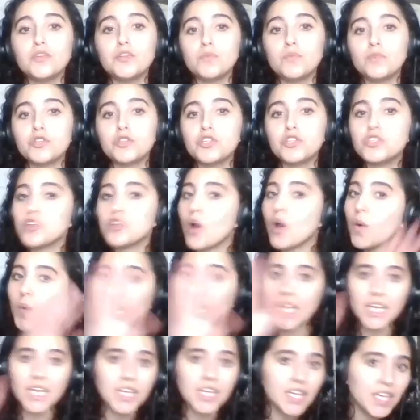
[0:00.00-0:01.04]
was
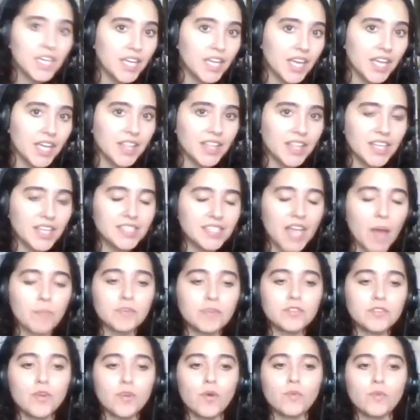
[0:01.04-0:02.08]
showing in this
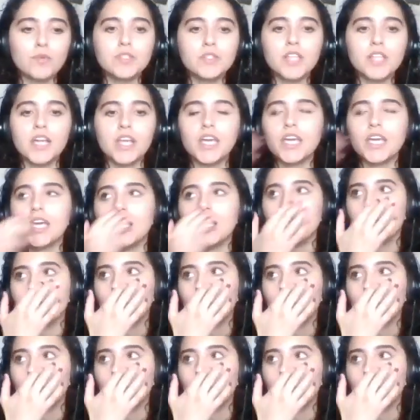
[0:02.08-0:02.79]
episode was like